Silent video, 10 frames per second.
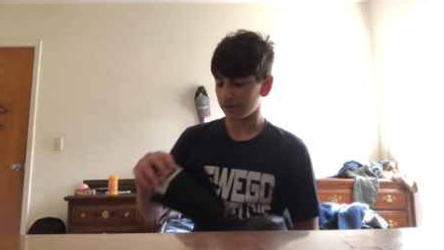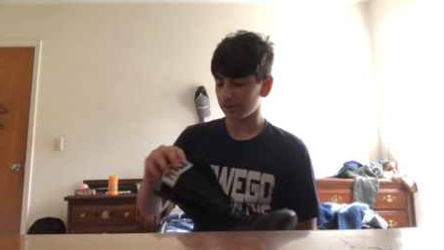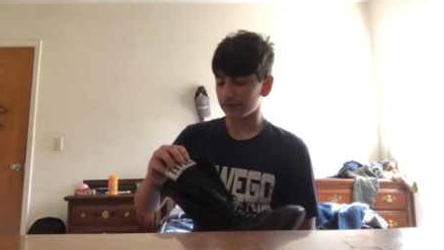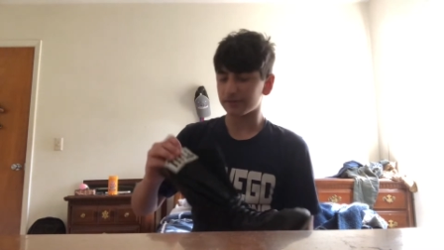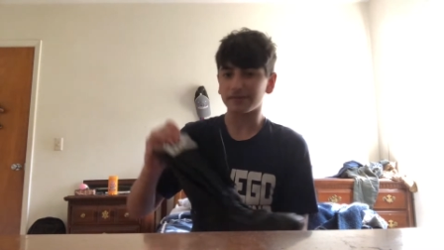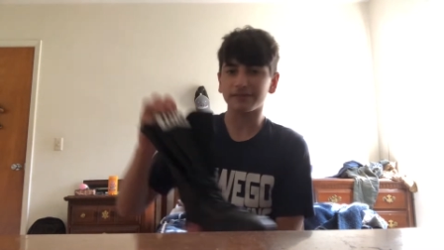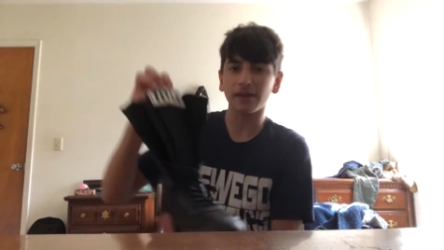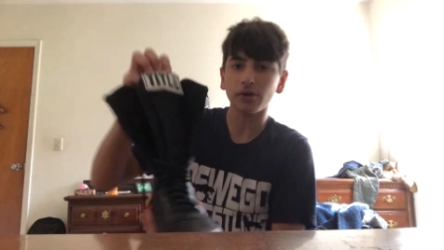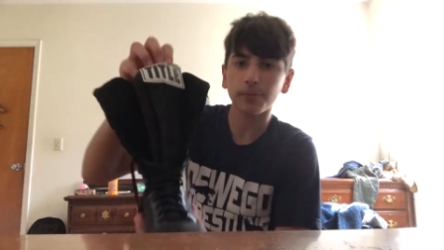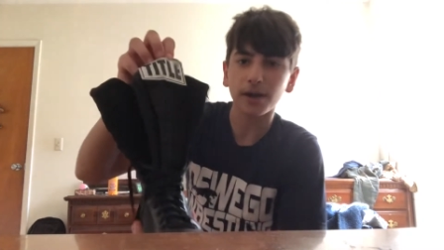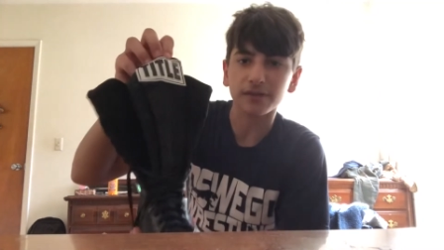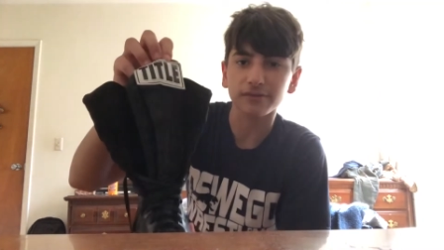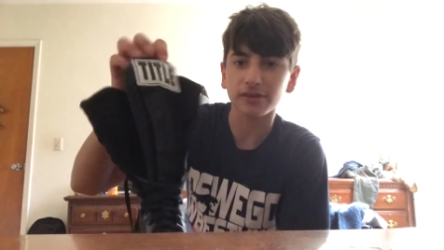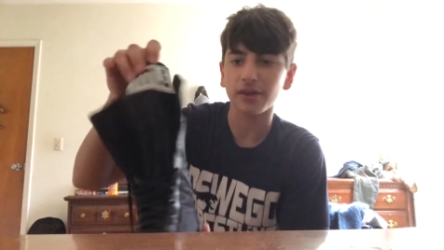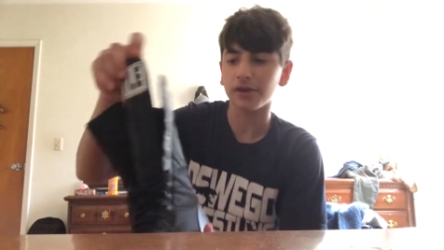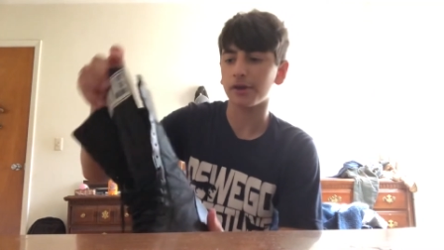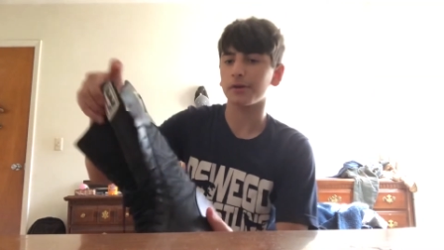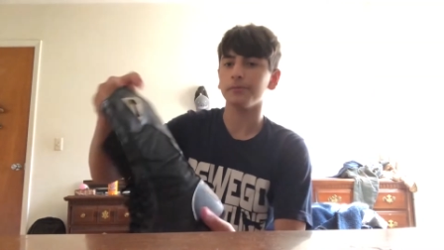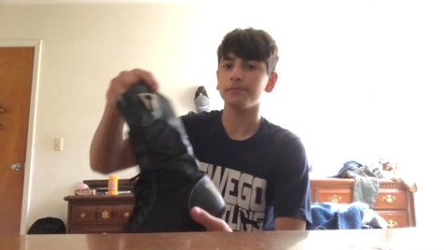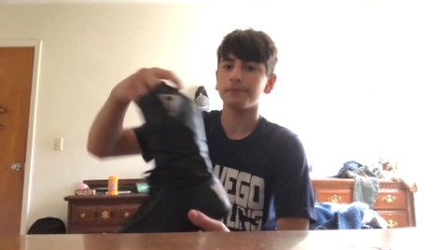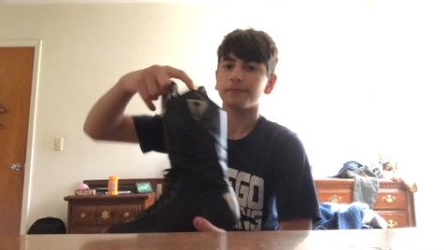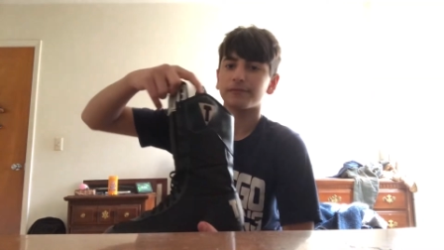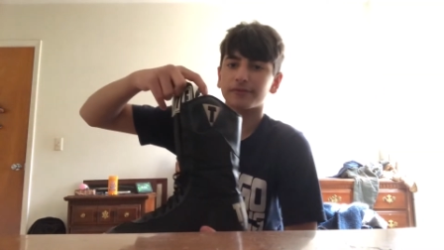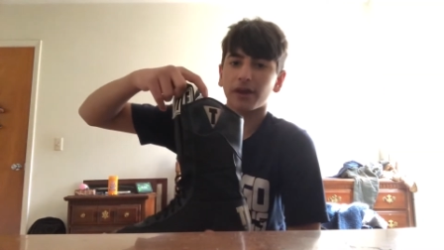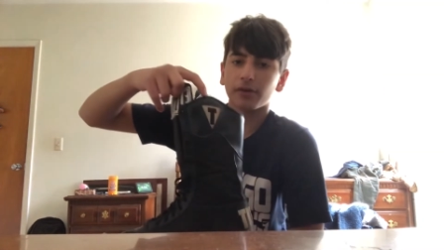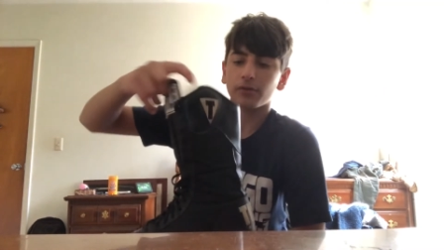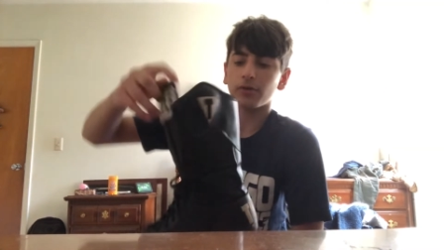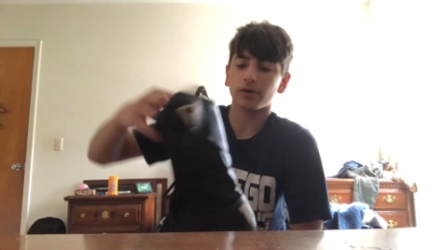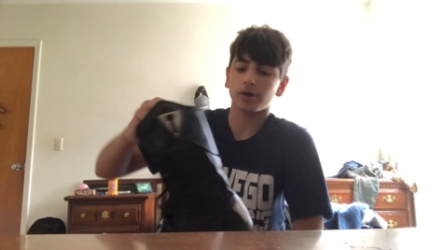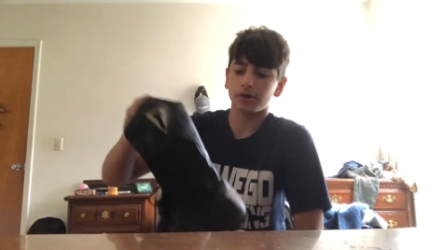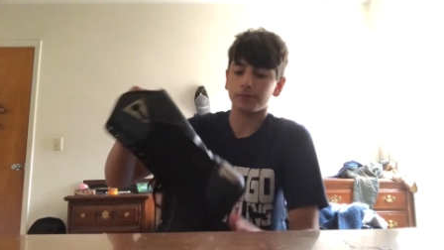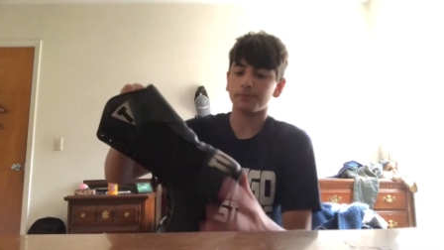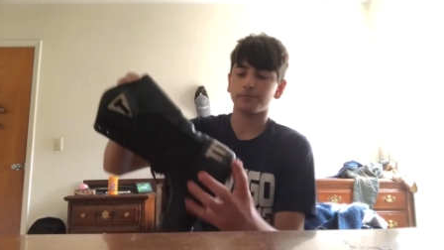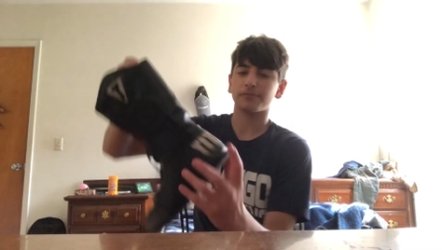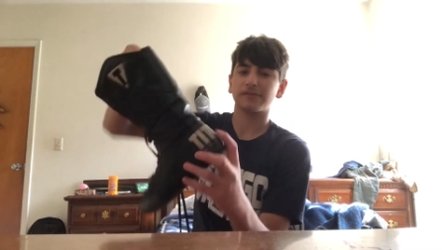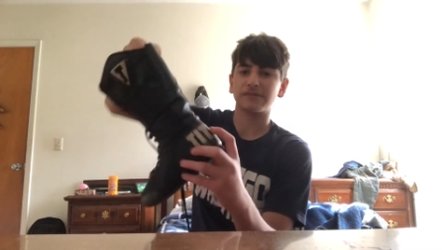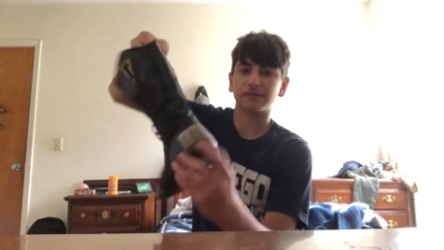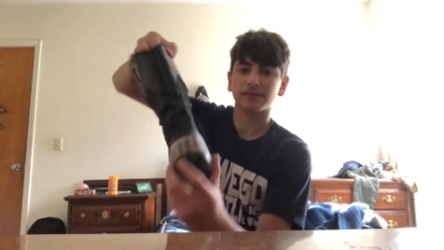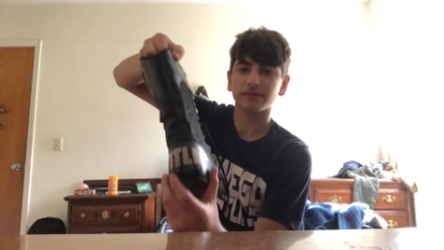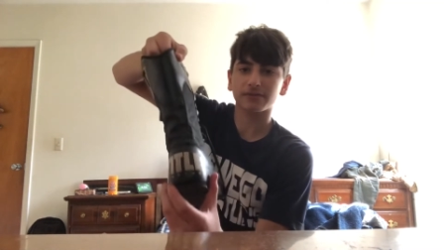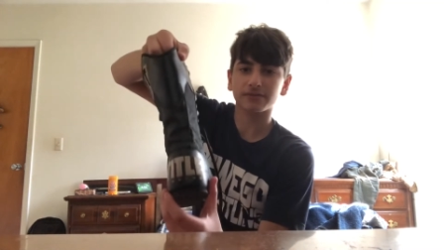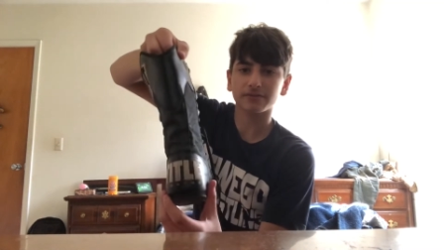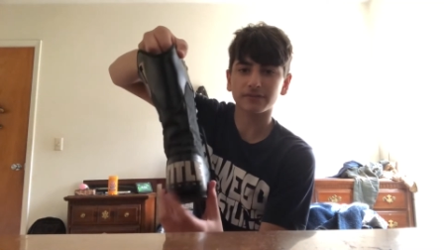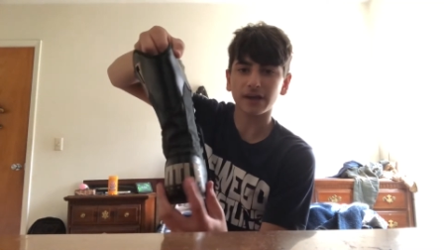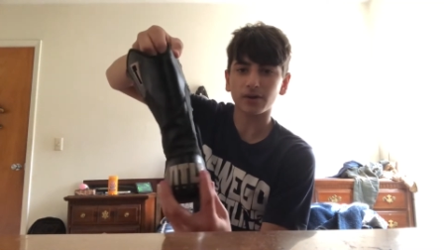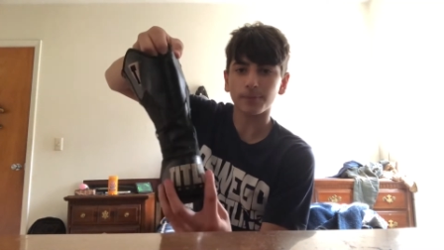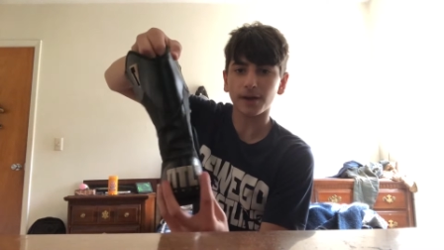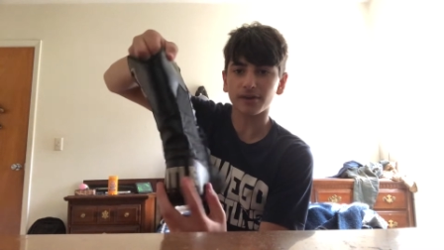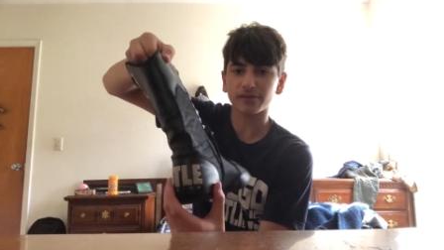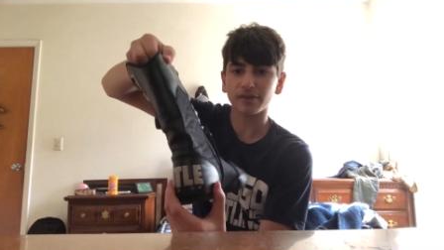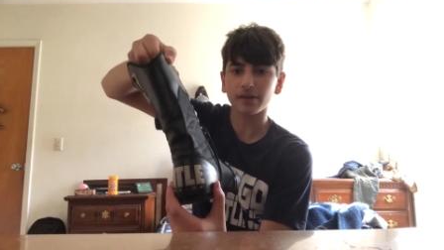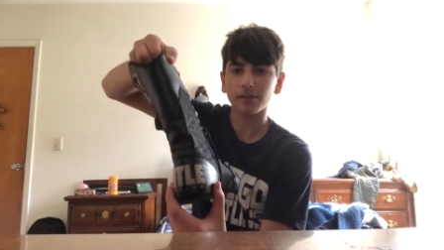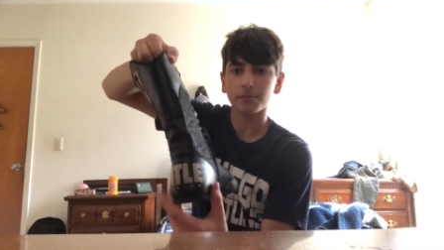says Tidal Boxing here, Tidal logo, Tidal Boxing.